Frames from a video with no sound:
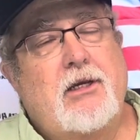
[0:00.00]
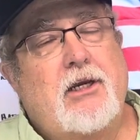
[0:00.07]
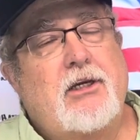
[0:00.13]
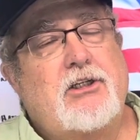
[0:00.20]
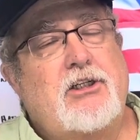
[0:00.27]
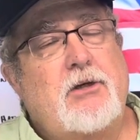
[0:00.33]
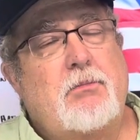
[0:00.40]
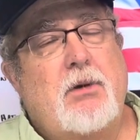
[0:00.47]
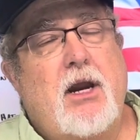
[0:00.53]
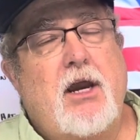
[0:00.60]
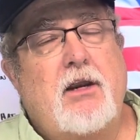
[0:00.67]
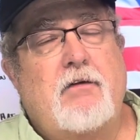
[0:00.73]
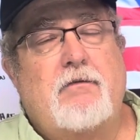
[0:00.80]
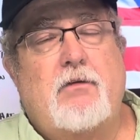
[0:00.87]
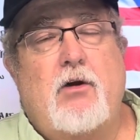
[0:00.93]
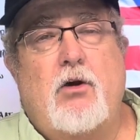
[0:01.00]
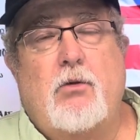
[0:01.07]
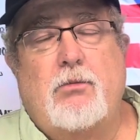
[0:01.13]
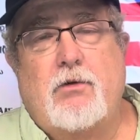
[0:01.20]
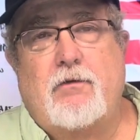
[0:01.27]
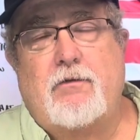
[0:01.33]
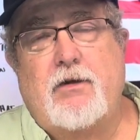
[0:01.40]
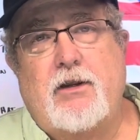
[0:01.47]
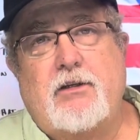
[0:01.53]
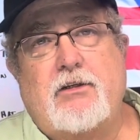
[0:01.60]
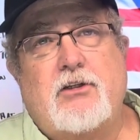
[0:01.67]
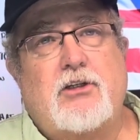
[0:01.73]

Is she buying it for home defense?